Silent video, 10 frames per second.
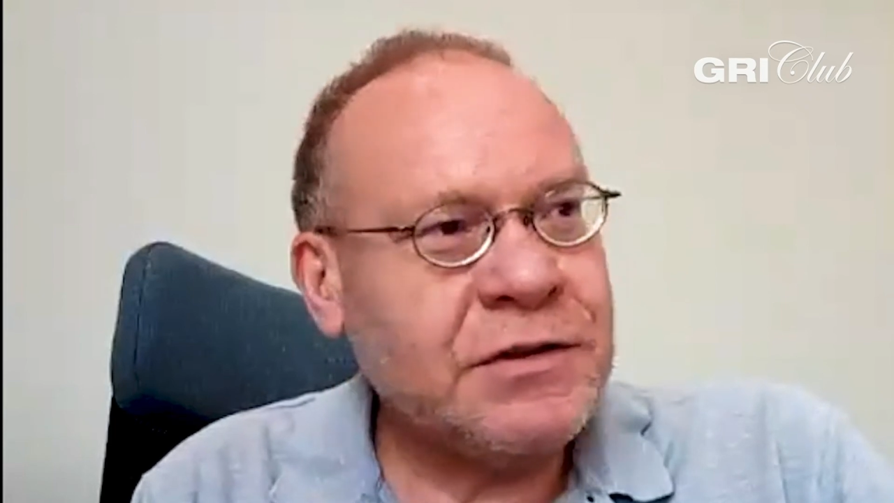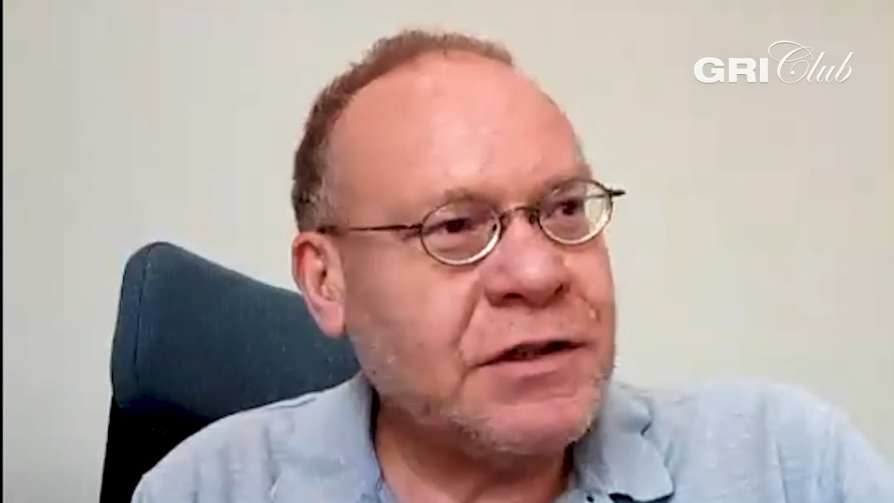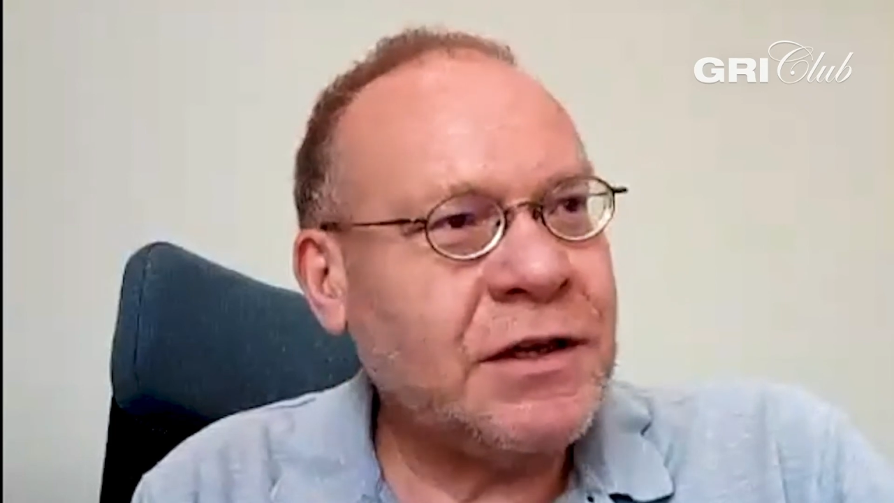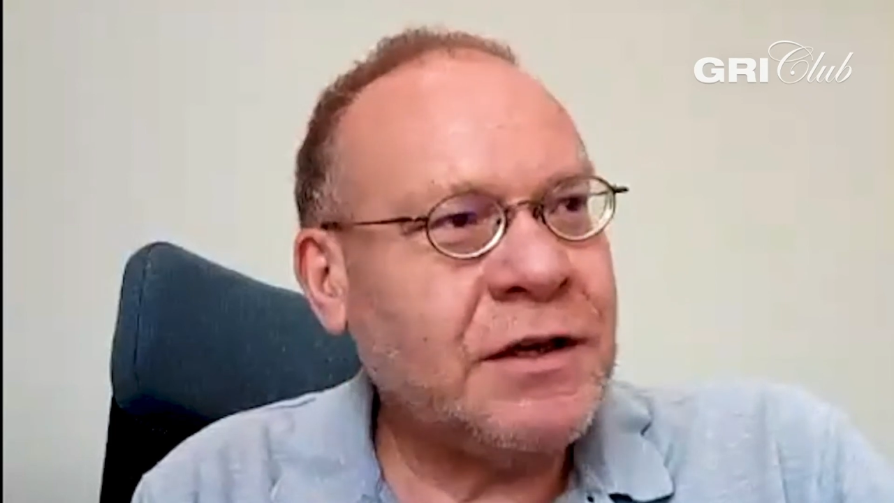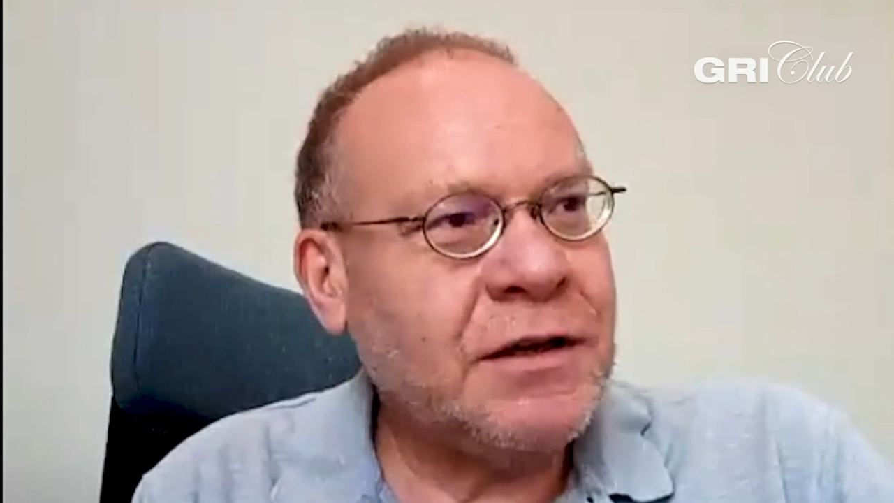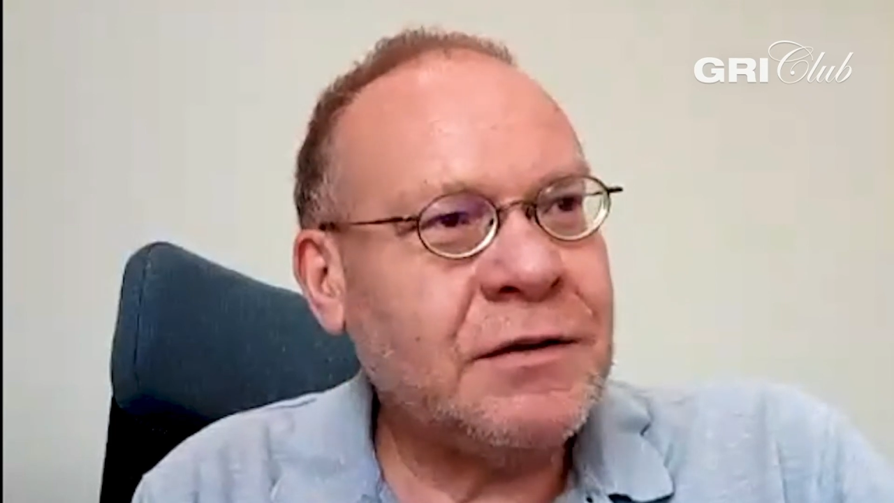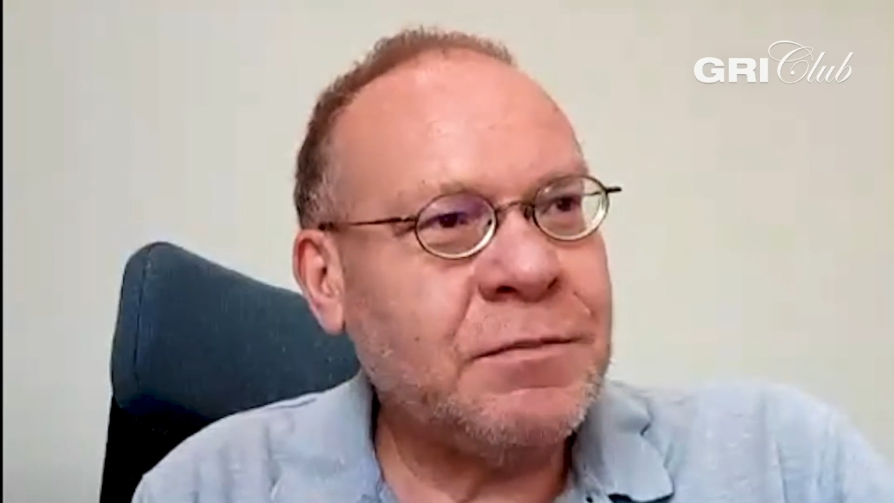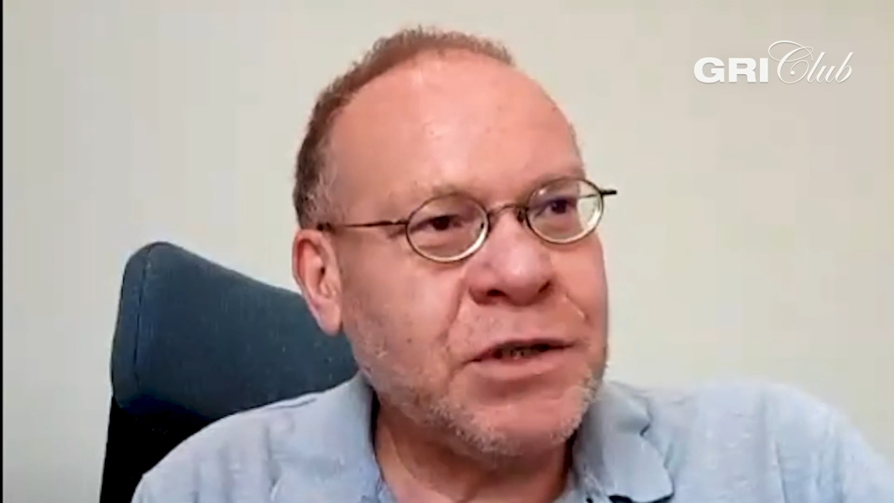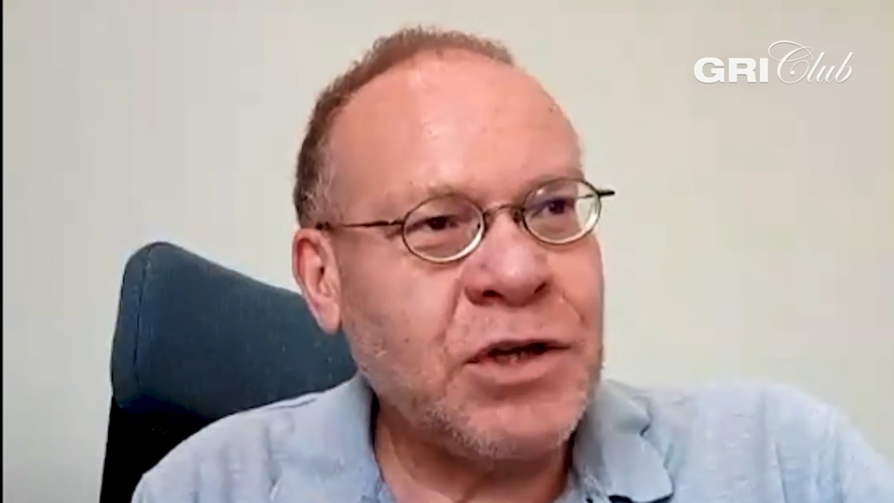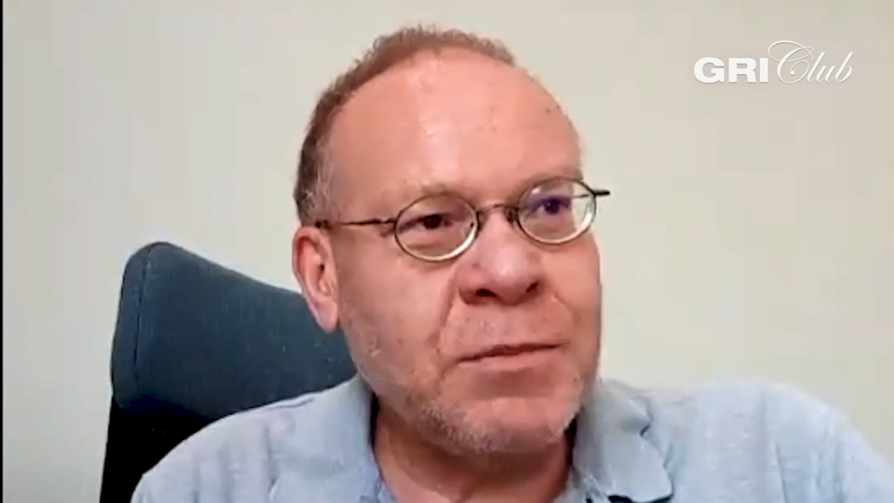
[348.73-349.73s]
And
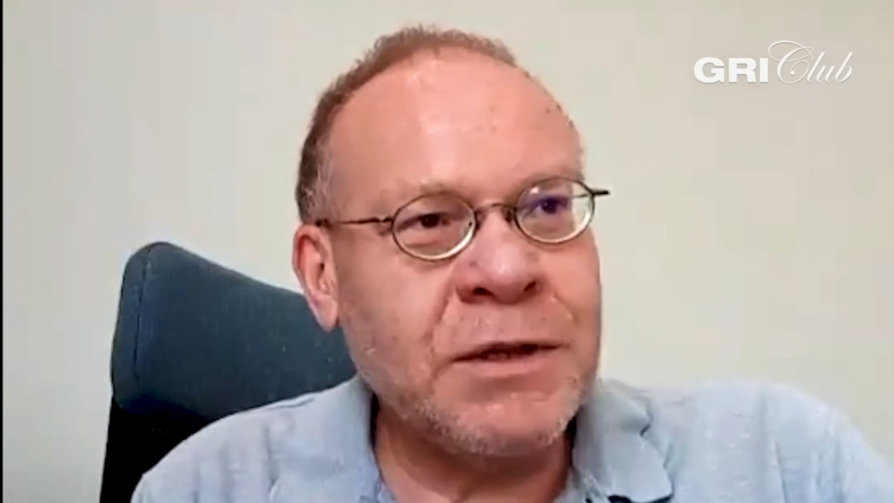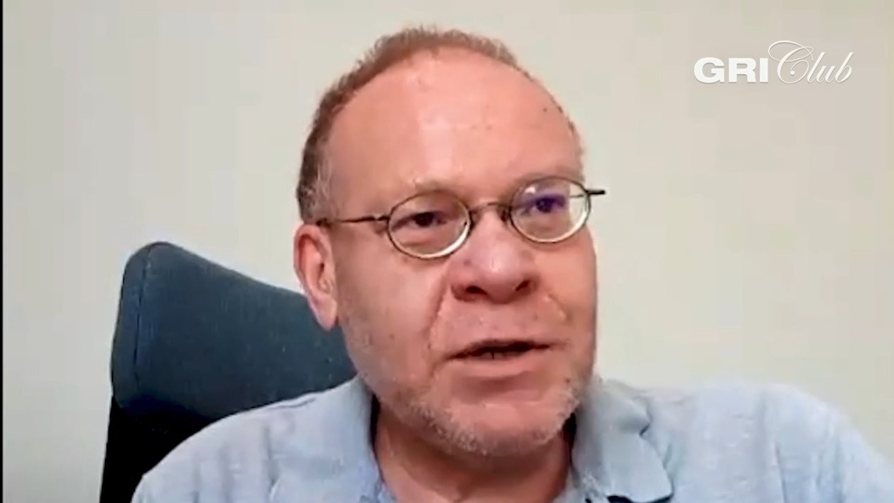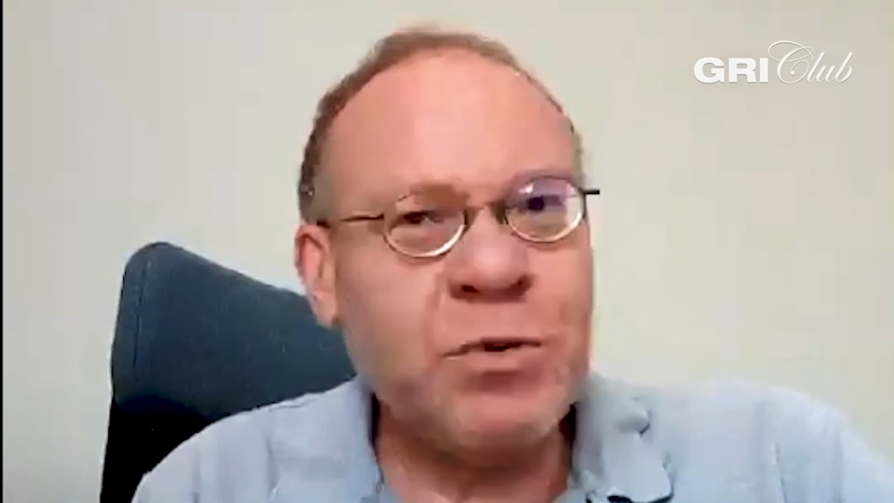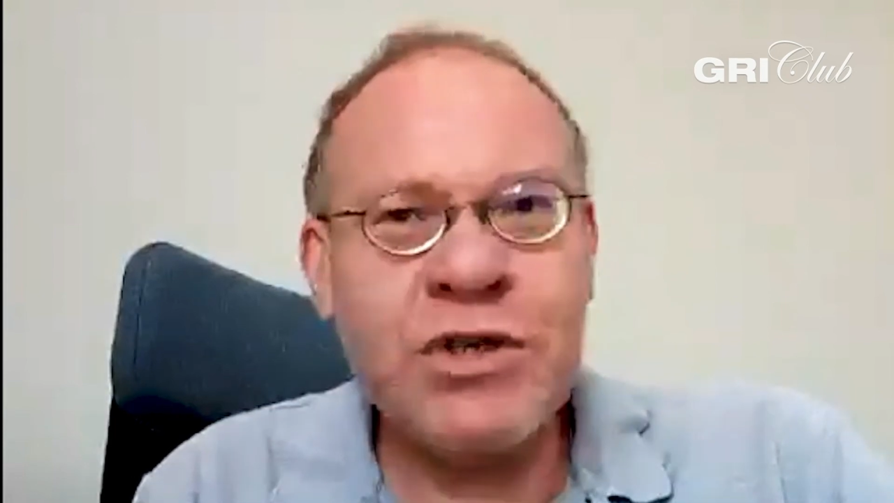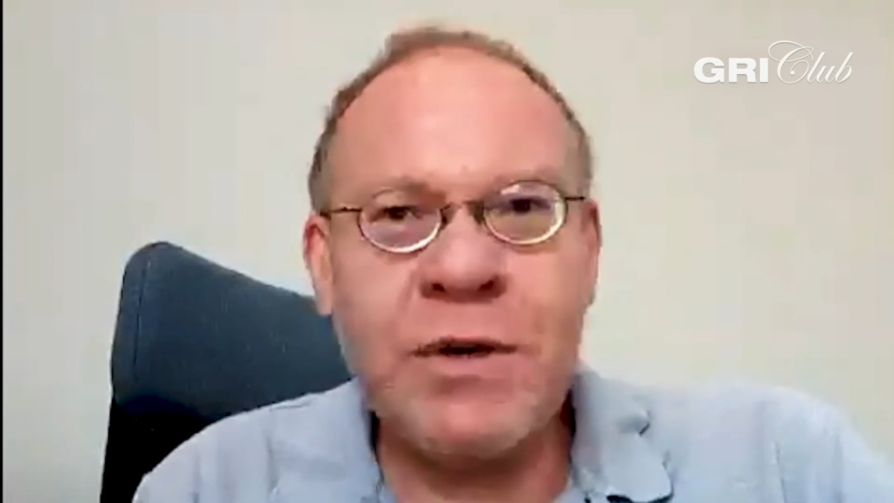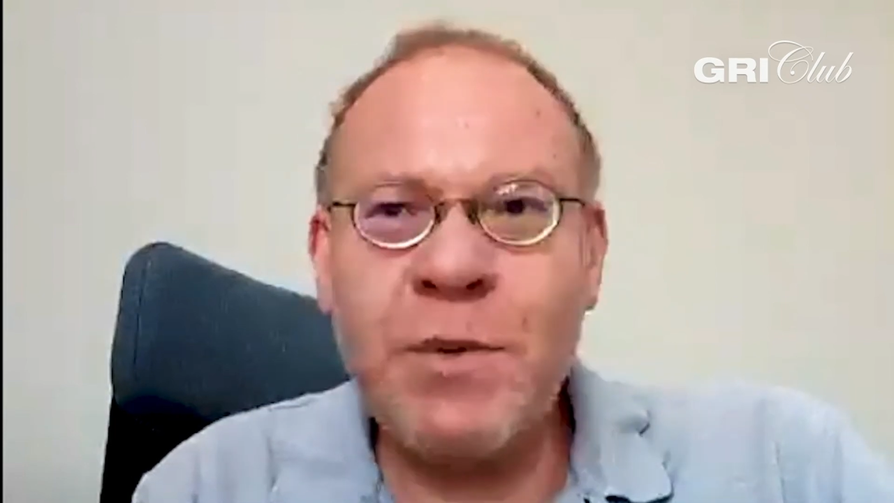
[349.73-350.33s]
predominantly with JP